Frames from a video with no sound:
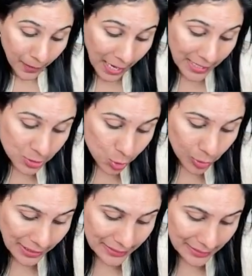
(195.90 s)

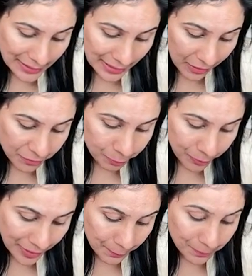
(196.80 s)
isolated cleft
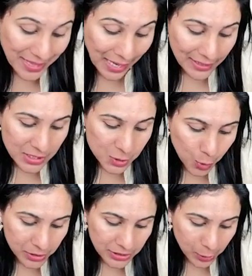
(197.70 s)
lip that is
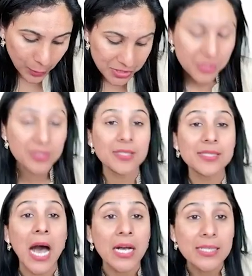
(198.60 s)
what the question
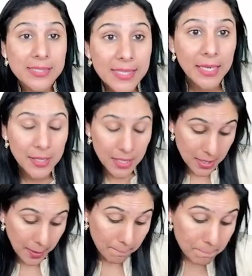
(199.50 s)
is asking
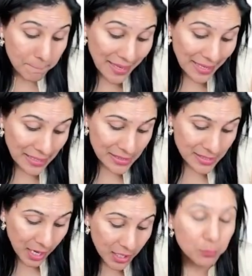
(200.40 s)

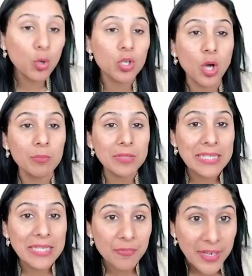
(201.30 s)
males are more
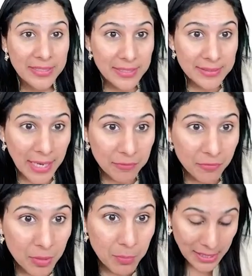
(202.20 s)
commonly affected than
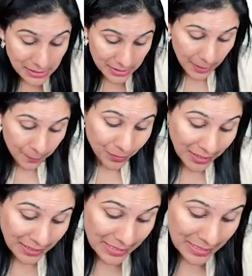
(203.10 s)
females
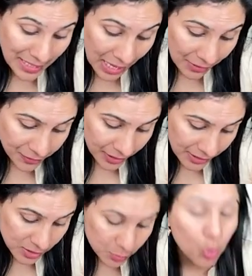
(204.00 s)
left
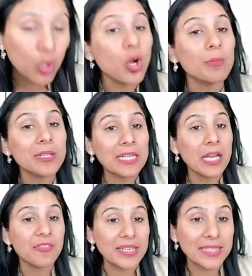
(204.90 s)
is more commonly
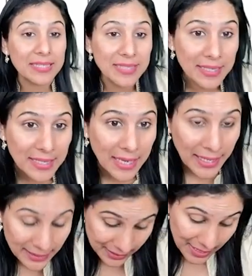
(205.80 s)
affected than
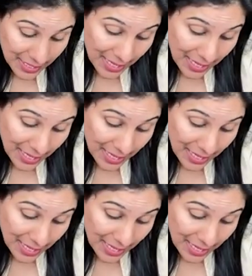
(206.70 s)
right